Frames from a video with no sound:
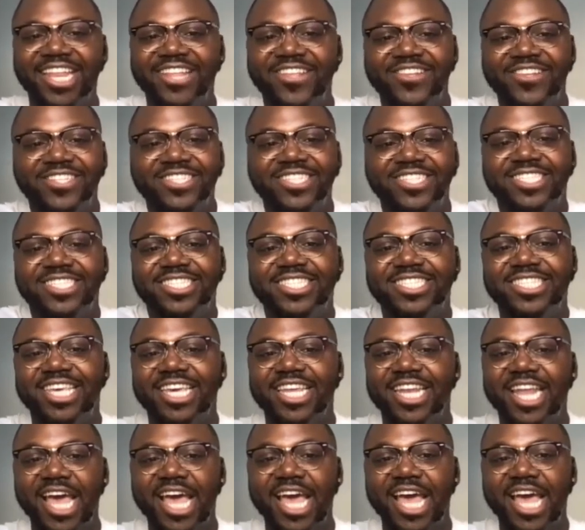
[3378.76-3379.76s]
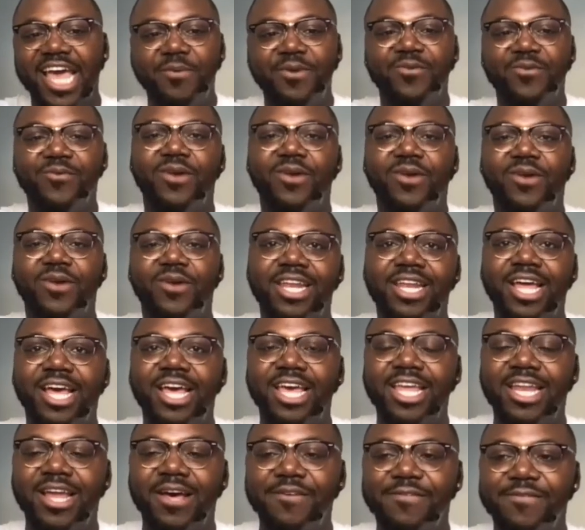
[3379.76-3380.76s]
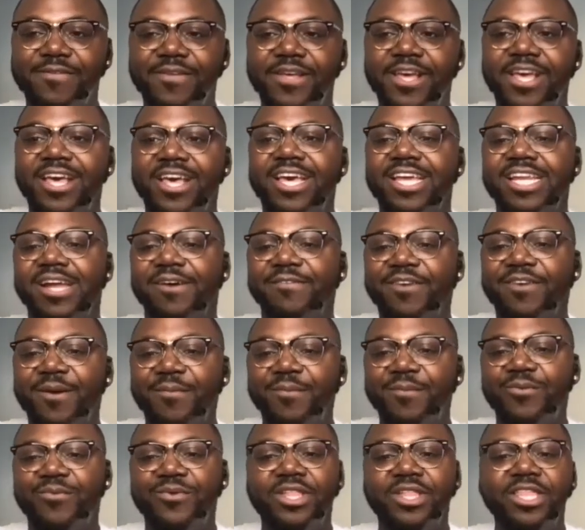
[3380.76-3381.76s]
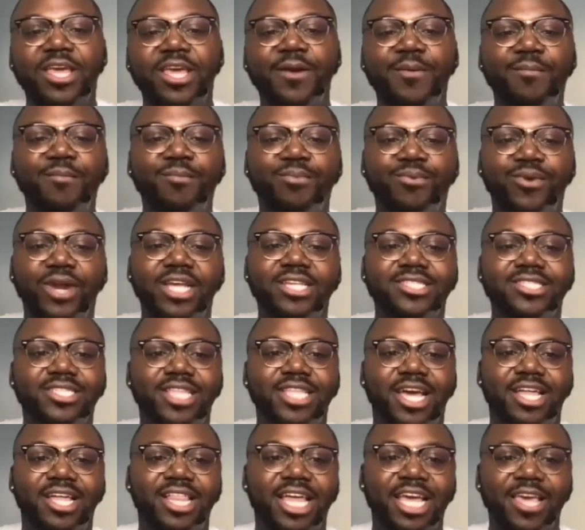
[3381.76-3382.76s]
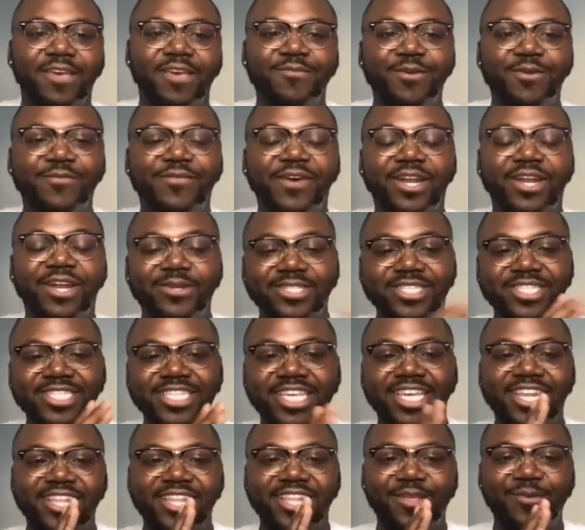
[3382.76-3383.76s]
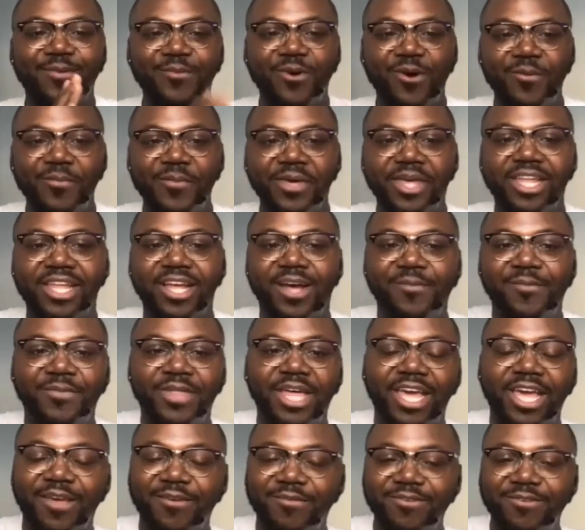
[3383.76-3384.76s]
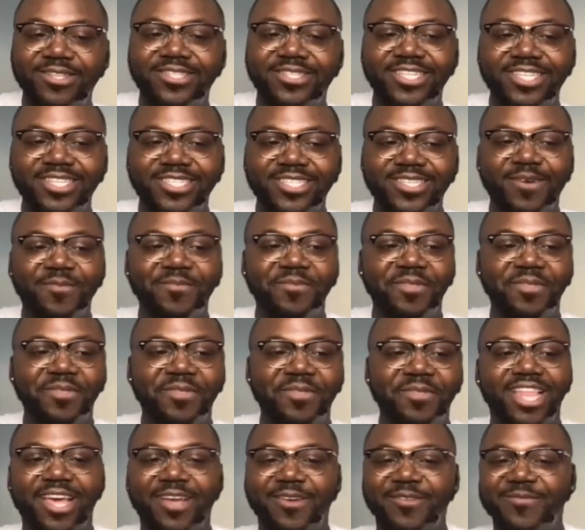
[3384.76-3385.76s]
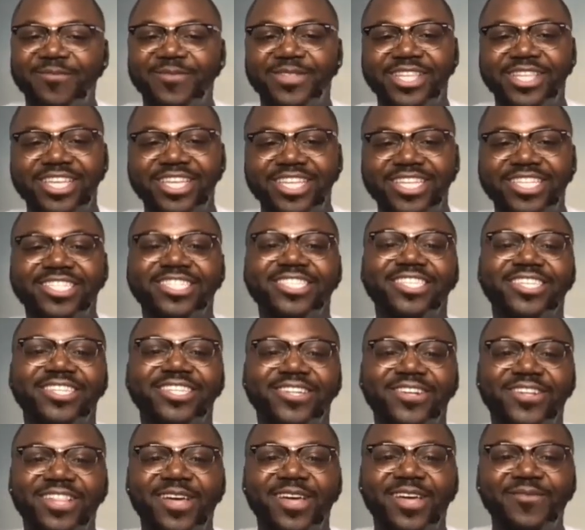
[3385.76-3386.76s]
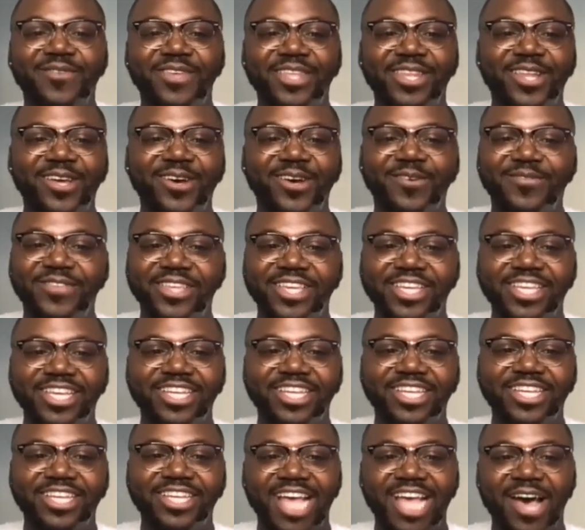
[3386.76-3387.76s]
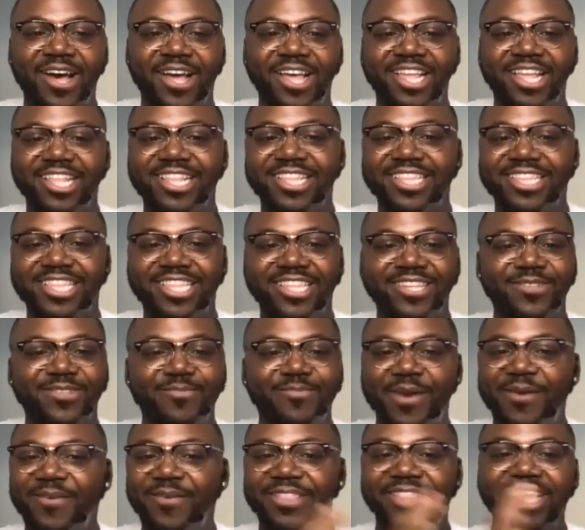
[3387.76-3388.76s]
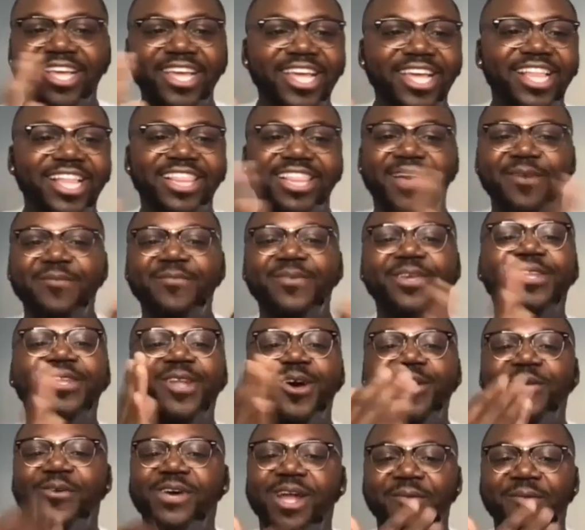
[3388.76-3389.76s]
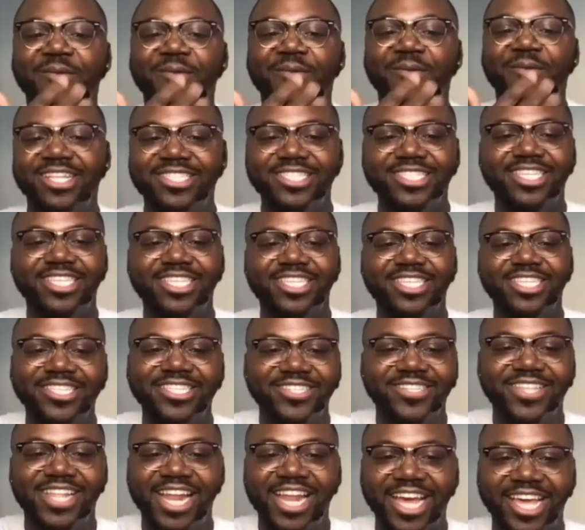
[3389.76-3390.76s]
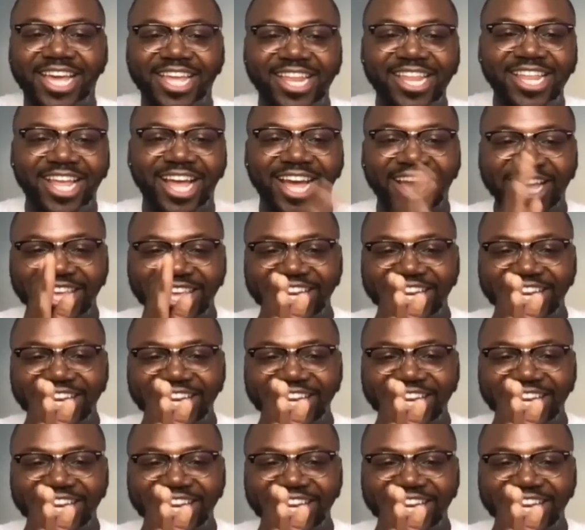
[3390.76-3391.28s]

and then you just see it happen, right? And I and I and I've come to really embrace that. Like, even if I don't yeah. see it in the moment, I'm like, if you see something, like, please, you know, let me know because I, it may, let me know when I'm not seeing so that I can,